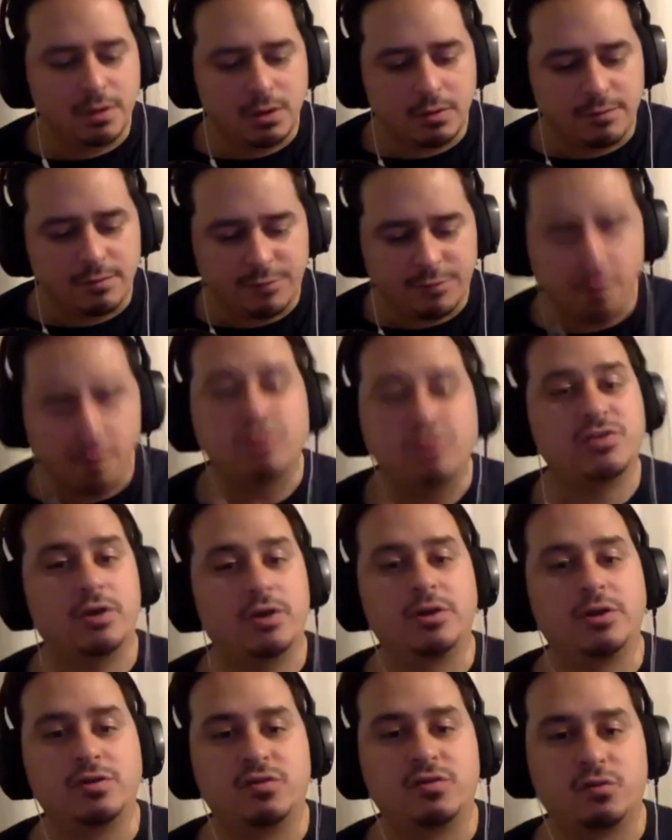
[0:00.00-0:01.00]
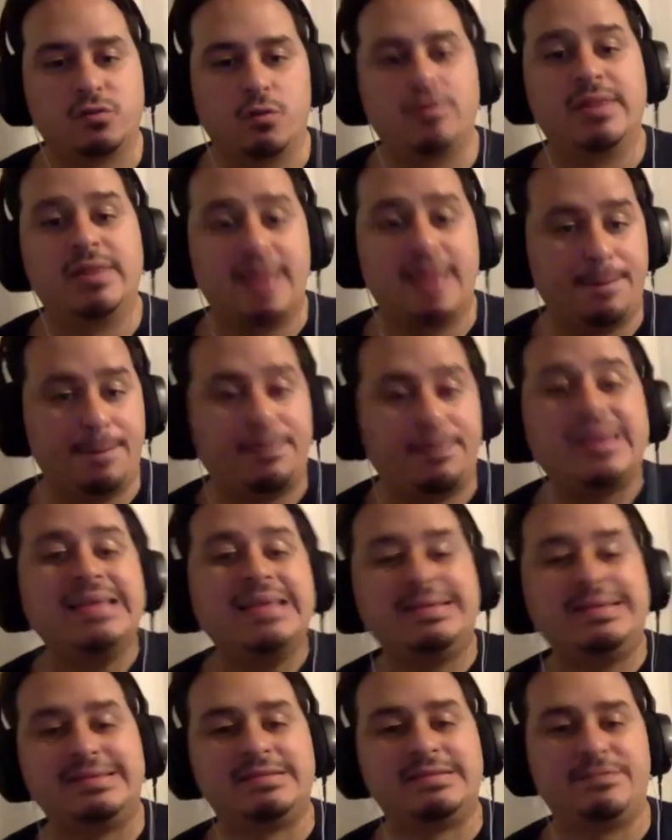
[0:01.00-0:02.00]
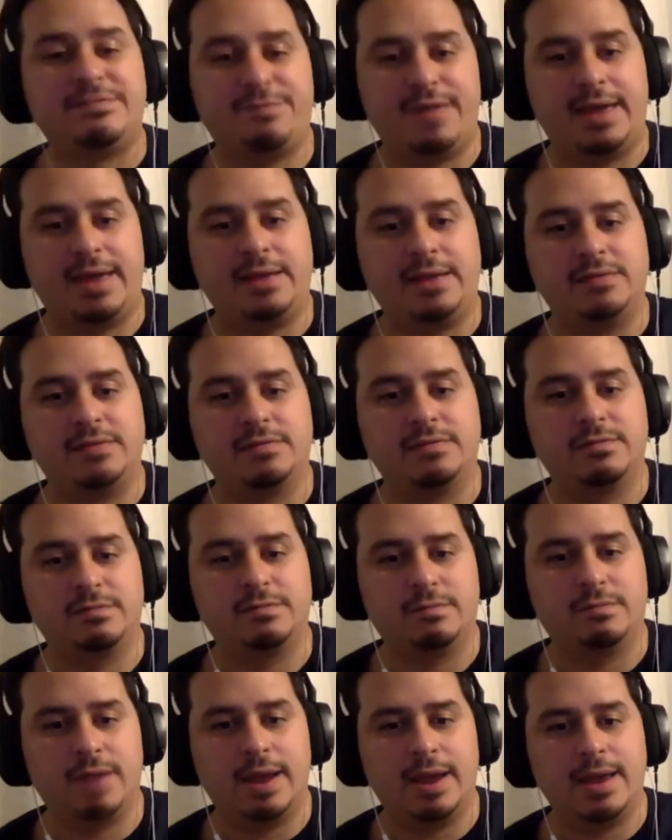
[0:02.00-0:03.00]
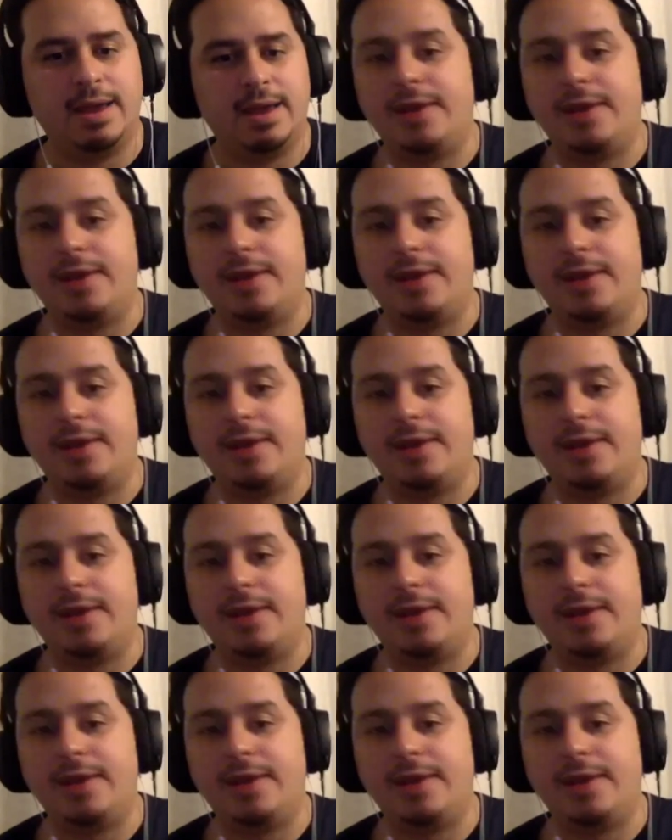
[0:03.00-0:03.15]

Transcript: focus on a good story that pleases the fans, right?